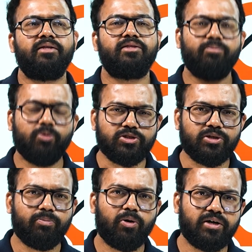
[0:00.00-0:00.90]
the most
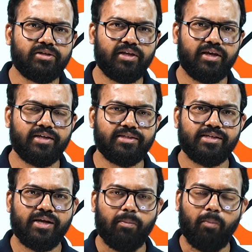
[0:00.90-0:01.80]
important thing
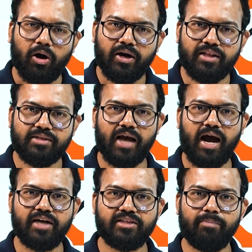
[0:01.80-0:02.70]
is models
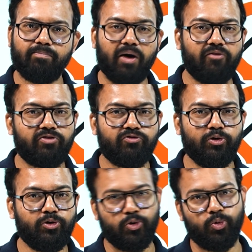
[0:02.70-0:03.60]
are the
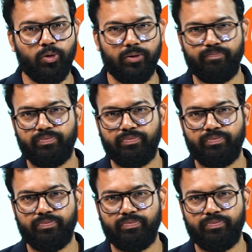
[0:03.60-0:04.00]
powerful tool.